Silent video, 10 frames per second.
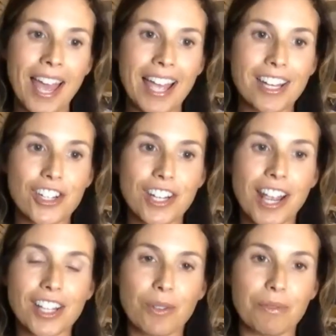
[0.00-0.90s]
and she
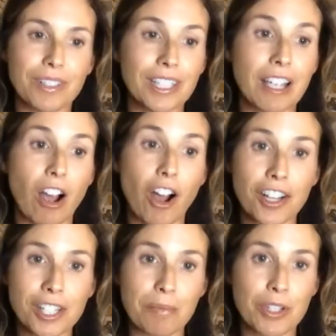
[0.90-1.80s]
has a really
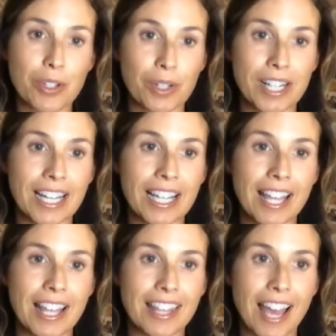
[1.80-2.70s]
awesome story
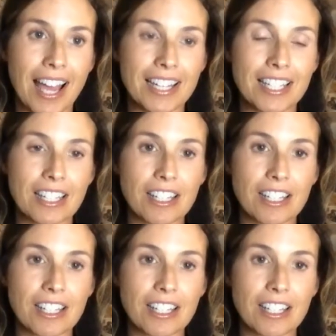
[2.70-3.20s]
that